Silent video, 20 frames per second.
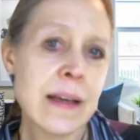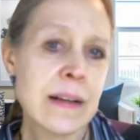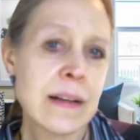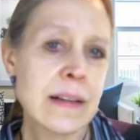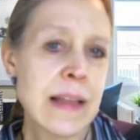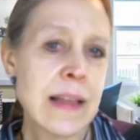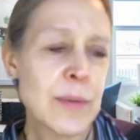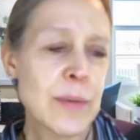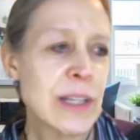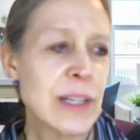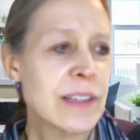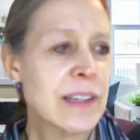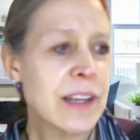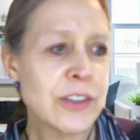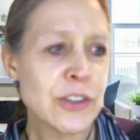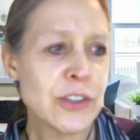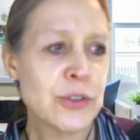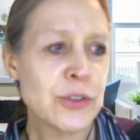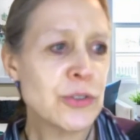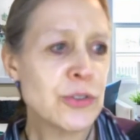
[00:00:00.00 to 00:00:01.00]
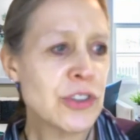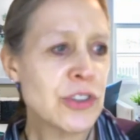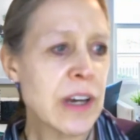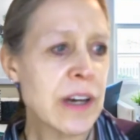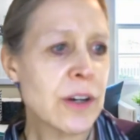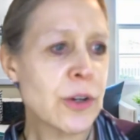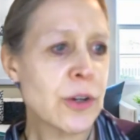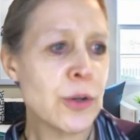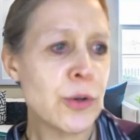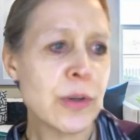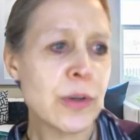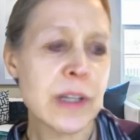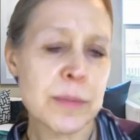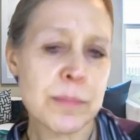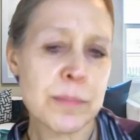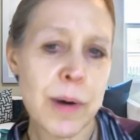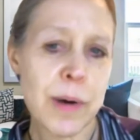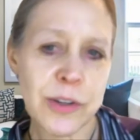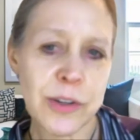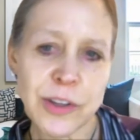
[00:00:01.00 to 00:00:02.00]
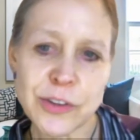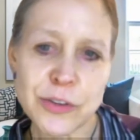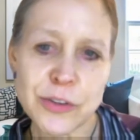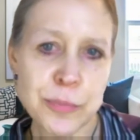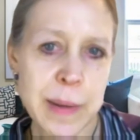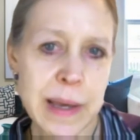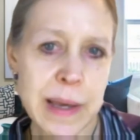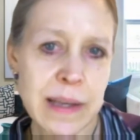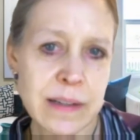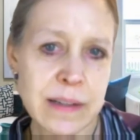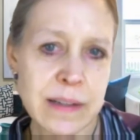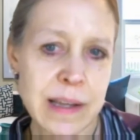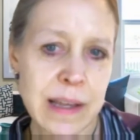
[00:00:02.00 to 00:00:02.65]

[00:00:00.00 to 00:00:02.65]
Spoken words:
Clement, can you share who can participate